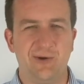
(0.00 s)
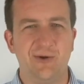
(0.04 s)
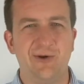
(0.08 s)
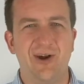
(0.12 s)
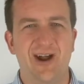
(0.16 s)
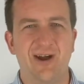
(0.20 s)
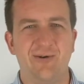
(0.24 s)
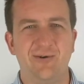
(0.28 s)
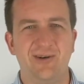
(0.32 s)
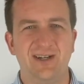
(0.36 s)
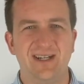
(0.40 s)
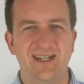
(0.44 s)

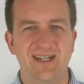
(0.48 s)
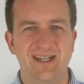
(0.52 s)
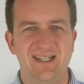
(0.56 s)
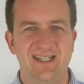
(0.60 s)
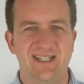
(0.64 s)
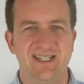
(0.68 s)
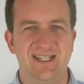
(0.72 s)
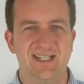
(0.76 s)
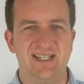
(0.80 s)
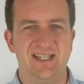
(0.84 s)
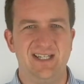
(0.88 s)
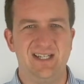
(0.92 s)
or how
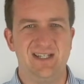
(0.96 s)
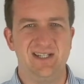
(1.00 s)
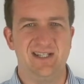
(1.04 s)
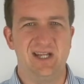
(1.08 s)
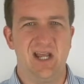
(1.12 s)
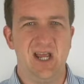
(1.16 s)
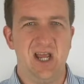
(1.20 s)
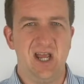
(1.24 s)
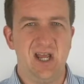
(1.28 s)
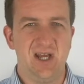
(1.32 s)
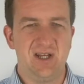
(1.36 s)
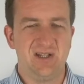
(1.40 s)
easy it
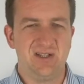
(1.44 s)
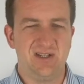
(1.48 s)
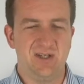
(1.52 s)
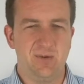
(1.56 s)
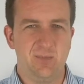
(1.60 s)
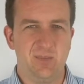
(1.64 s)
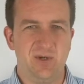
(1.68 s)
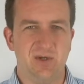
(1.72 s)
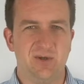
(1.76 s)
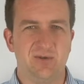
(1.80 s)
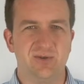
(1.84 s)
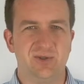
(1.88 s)
is
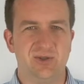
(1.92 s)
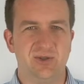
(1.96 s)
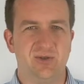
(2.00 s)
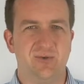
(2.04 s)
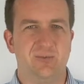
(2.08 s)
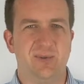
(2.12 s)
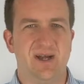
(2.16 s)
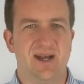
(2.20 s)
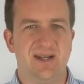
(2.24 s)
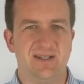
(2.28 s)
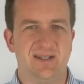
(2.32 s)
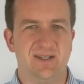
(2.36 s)
to build
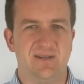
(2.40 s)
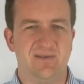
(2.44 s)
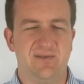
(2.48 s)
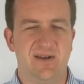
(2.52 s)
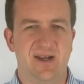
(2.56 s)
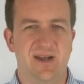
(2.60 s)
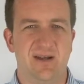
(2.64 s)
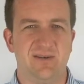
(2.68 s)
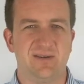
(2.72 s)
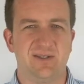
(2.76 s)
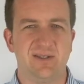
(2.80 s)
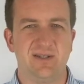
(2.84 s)
your
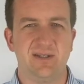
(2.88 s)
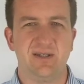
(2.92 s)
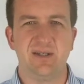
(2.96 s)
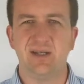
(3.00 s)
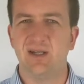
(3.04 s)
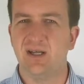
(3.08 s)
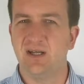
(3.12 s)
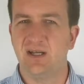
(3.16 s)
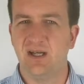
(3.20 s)
passive house.